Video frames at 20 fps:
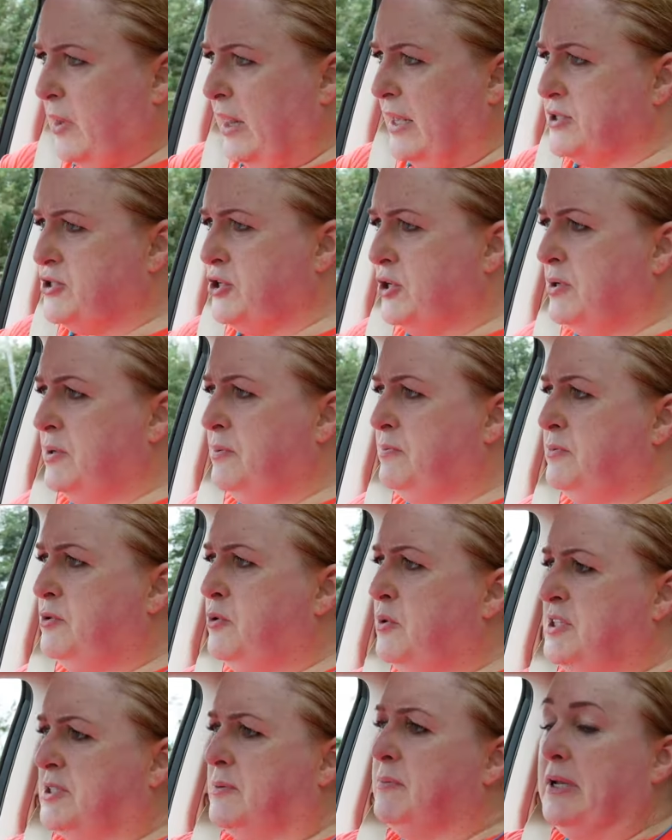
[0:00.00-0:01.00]
So,
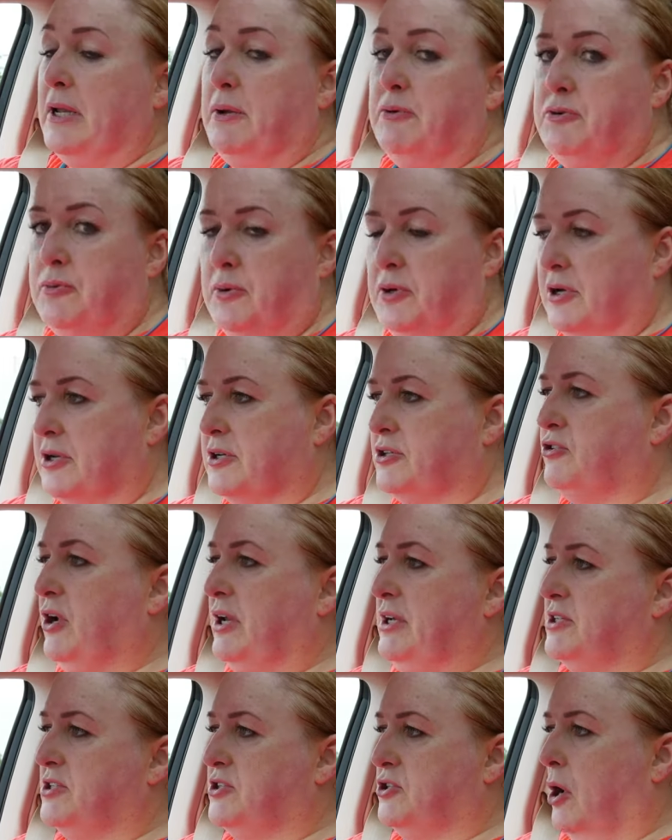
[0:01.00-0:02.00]
doing some glute work,
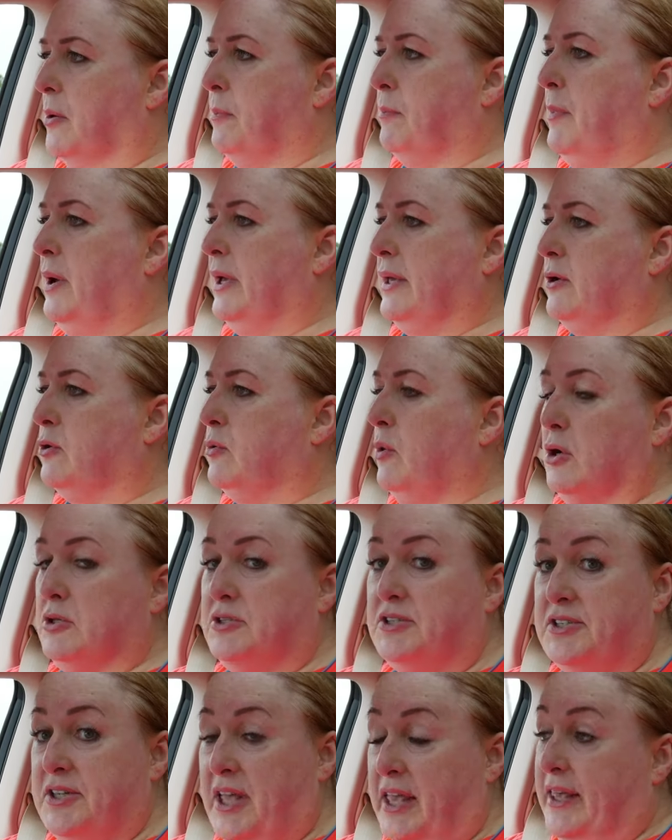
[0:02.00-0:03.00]
trying to stop my
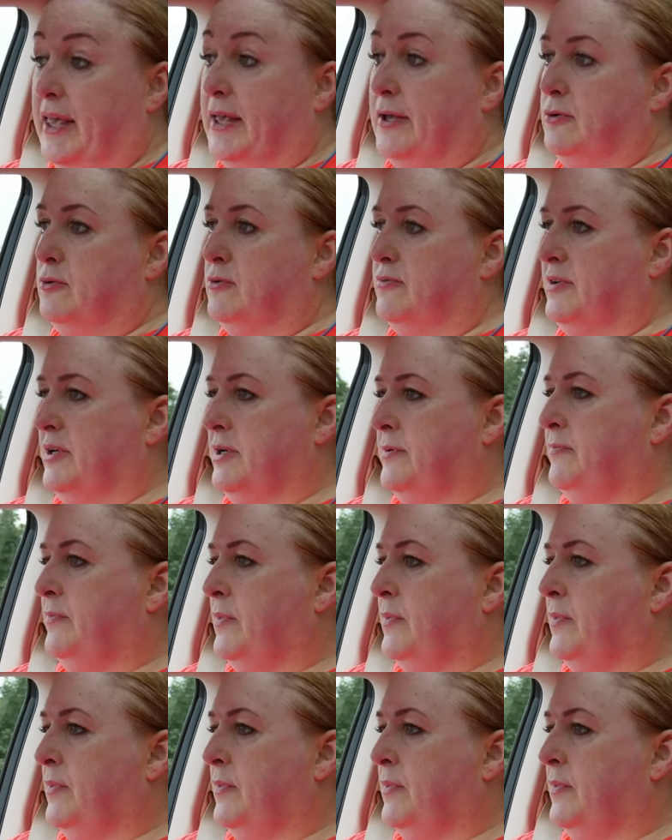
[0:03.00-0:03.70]
quads taking over.